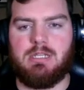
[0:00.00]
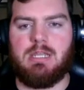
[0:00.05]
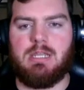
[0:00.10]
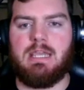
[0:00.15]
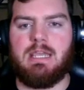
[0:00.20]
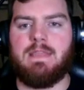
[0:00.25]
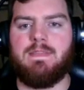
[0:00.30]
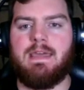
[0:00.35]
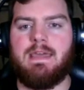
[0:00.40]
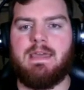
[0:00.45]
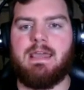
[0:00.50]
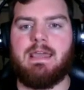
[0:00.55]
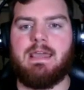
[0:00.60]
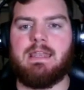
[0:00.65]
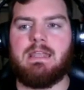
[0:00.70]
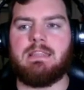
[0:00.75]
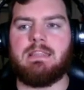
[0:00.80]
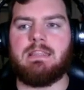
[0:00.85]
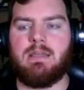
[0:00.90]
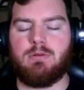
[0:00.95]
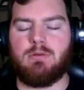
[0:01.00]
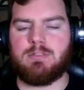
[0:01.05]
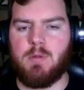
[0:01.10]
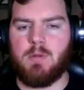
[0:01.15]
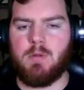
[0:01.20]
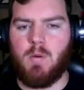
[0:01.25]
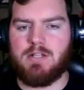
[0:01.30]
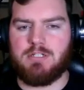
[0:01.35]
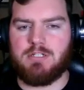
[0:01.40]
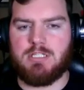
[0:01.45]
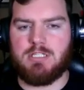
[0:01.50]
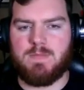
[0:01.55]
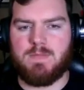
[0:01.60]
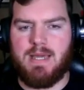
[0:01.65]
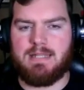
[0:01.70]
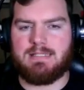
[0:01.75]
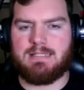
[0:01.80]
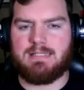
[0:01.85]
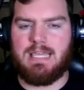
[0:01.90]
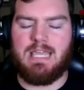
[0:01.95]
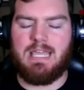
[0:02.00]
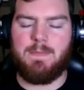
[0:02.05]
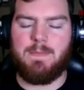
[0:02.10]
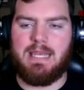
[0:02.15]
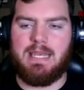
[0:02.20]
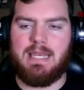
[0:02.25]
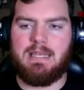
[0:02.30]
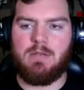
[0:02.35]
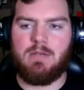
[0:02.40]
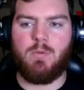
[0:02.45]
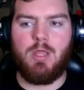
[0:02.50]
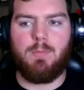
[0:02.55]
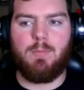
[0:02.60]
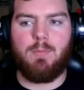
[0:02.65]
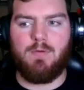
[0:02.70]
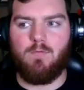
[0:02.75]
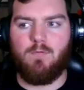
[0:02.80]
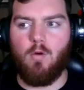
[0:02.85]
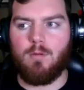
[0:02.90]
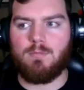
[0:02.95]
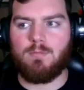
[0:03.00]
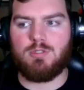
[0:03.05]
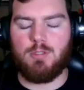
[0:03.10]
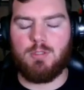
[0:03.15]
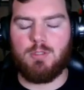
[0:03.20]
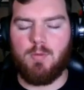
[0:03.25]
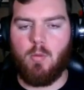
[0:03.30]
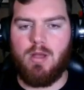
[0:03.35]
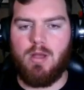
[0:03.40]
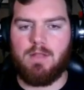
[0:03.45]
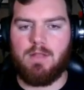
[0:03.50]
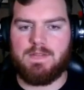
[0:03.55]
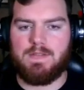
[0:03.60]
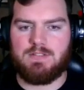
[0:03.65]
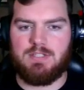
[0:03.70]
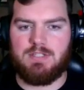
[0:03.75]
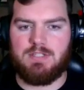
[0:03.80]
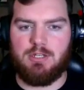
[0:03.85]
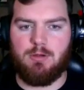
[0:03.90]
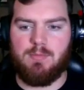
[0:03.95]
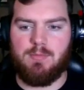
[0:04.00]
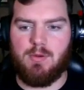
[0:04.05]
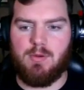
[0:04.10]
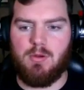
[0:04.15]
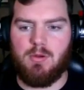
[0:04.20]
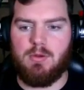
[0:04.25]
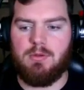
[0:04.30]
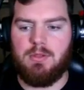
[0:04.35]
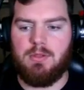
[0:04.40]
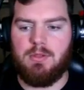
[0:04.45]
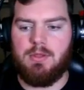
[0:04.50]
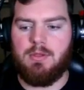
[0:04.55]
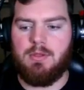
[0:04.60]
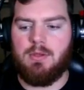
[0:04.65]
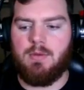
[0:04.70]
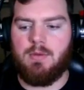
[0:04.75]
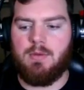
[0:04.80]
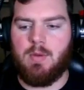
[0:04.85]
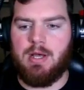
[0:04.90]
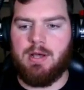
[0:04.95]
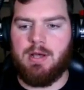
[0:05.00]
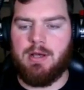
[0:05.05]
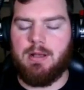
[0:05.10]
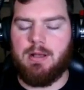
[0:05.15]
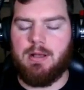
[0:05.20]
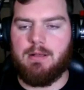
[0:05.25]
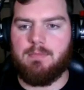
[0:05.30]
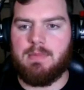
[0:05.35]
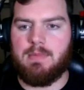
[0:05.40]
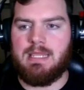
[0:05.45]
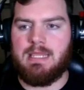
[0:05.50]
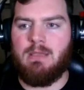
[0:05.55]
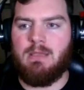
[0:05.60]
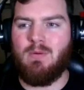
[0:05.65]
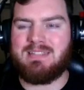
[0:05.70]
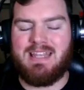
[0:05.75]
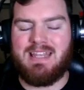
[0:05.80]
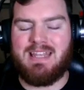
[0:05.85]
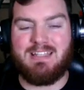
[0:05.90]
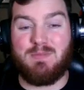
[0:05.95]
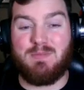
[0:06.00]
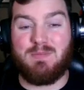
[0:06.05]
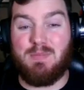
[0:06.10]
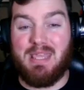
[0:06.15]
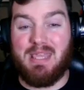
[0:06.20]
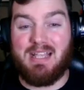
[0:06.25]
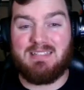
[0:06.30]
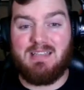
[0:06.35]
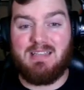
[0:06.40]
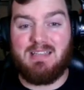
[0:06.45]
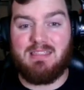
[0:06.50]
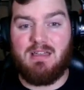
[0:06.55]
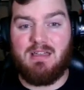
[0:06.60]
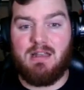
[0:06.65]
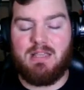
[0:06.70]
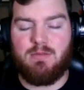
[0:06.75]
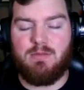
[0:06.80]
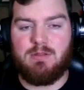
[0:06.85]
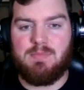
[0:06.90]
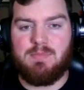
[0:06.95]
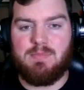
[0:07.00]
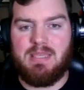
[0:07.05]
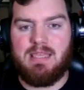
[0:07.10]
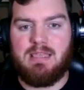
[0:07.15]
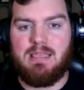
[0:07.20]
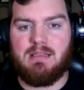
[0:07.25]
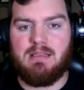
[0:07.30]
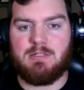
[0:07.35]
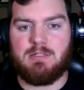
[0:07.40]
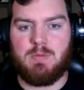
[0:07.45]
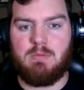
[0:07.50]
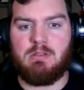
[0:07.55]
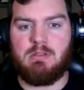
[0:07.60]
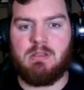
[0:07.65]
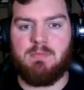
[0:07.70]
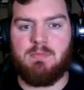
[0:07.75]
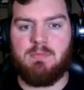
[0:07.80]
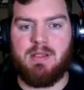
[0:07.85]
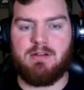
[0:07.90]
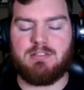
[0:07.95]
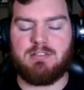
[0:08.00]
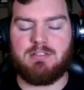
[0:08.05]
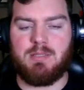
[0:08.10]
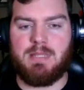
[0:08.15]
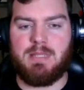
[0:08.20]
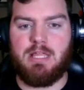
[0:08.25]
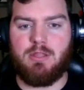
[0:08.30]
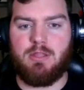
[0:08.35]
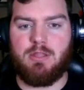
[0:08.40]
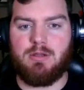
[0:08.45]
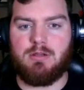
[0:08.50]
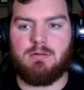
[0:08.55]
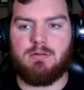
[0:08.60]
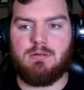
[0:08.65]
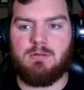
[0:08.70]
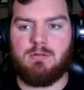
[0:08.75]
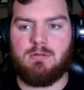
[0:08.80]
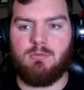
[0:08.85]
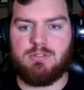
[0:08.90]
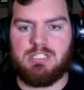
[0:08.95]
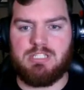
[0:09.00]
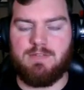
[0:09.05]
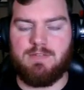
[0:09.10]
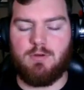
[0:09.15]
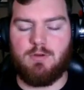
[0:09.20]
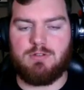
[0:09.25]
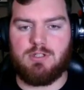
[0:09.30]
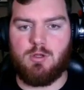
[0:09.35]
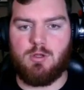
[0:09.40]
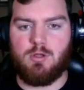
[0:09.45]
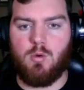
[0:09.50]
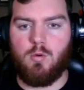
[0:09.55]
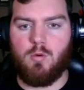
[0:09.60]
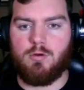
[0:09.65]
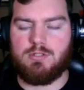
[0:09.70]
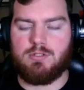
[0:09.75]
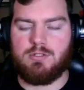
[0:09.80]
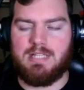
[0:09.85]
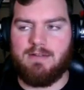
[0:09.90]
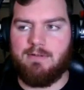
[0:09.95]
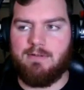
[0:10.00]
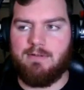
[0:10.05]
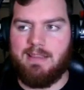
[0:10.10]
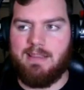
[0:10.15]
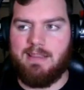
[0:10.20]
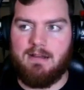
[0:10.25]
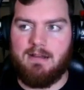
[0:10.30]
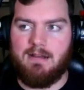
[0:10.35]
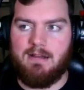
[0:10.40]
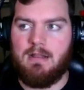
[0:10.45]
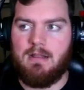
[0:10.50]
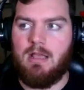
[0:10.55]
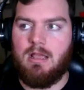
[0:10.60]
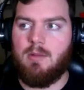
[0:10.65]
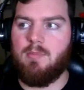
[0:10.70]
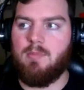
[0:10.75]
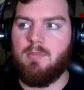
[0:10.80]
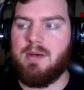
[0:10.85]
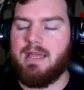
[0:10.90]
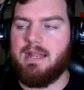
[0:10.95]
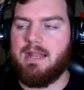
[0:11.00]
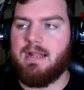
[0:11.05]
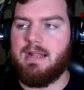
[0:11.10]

and then there were some questions about his game, and he didn't really perform super well at the Senior Bowl. He wasn't as big as I thought he would be as compared to some of the other receivers and corners that were there, but